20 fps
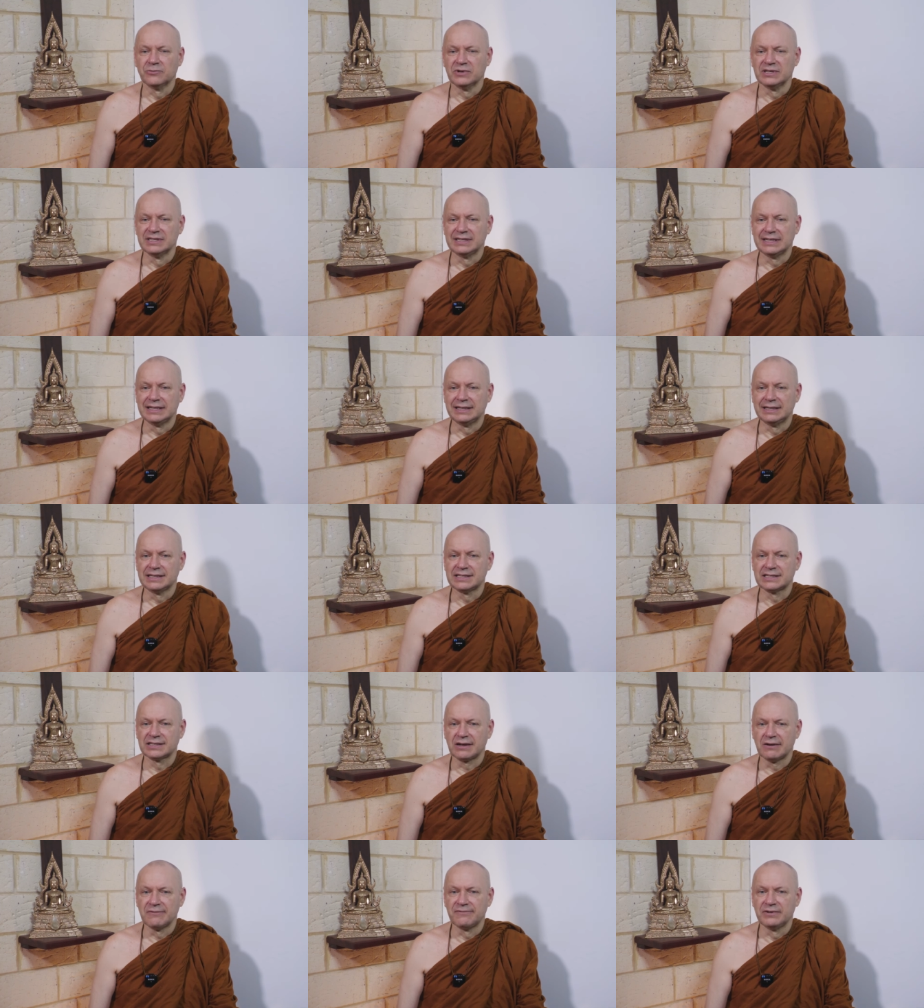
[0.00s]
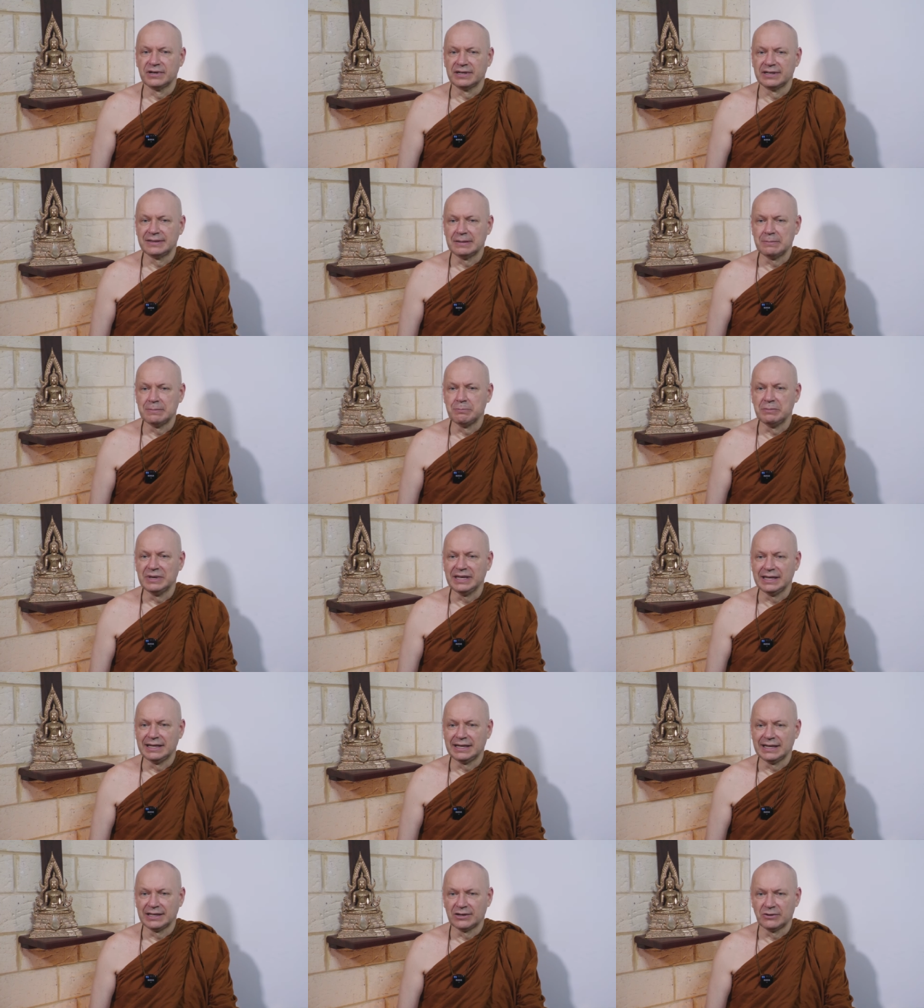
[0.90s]
was he discovered the
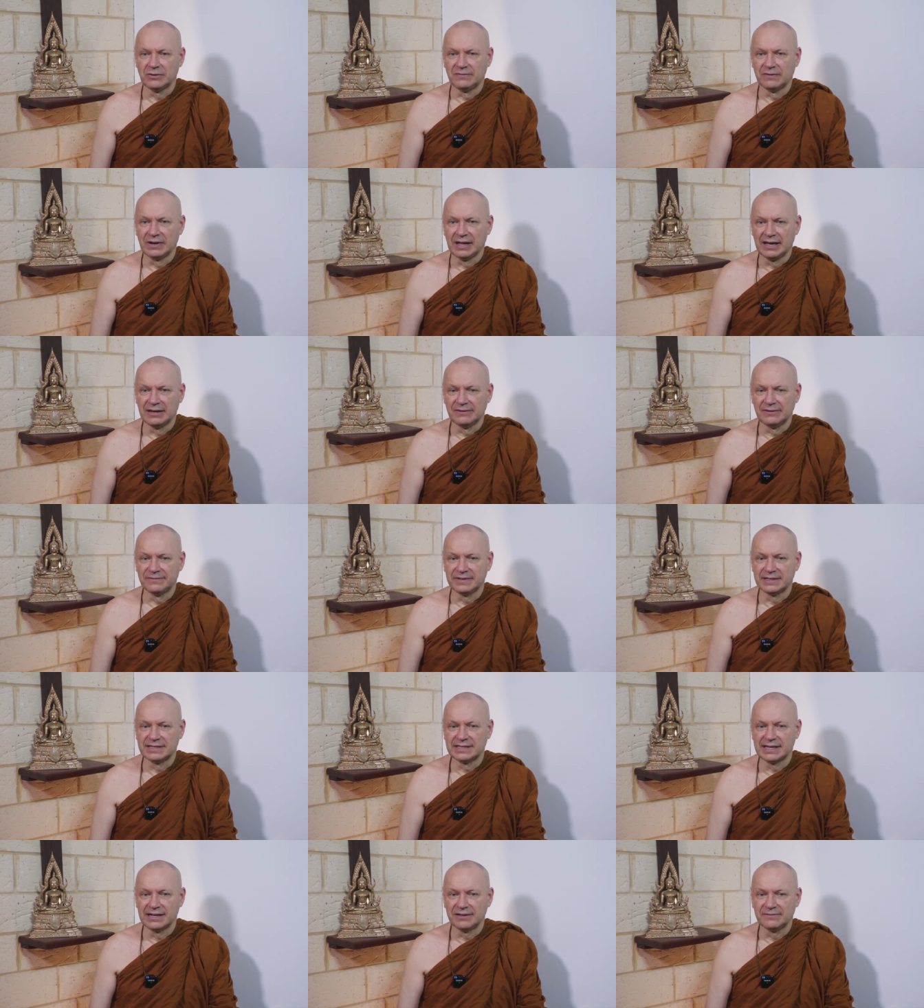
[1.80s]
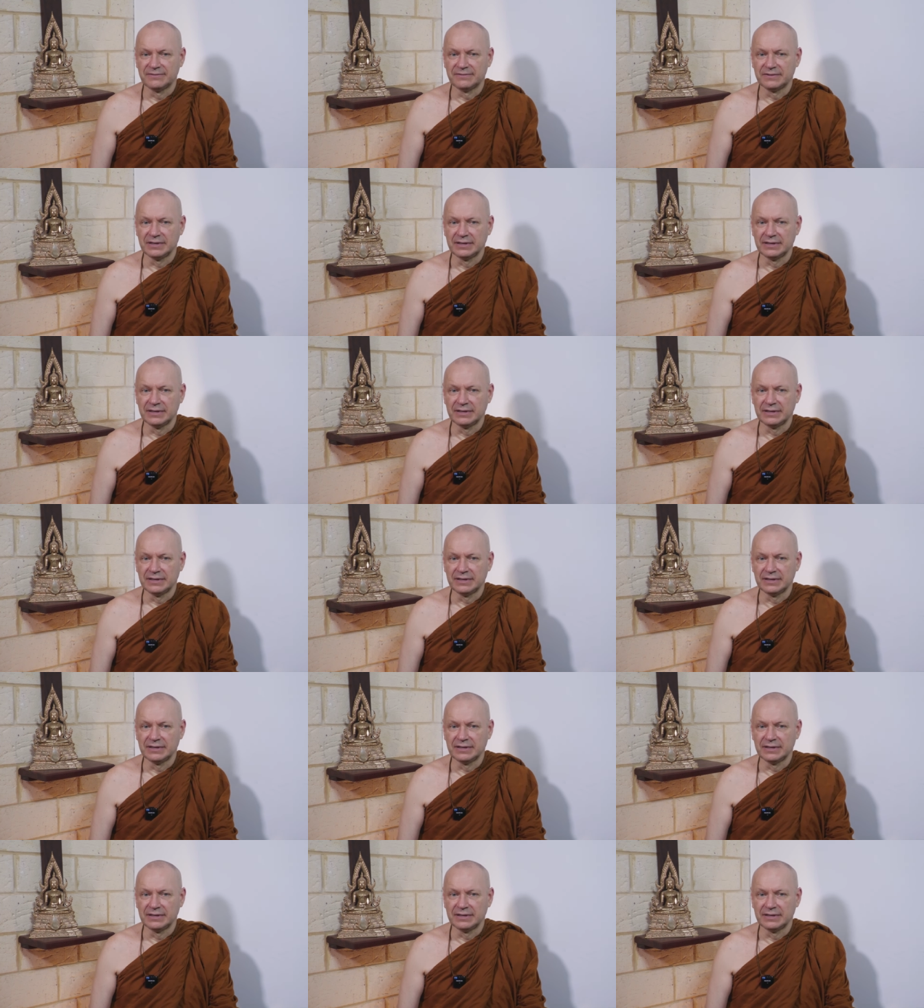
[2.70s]
meaning of life itself.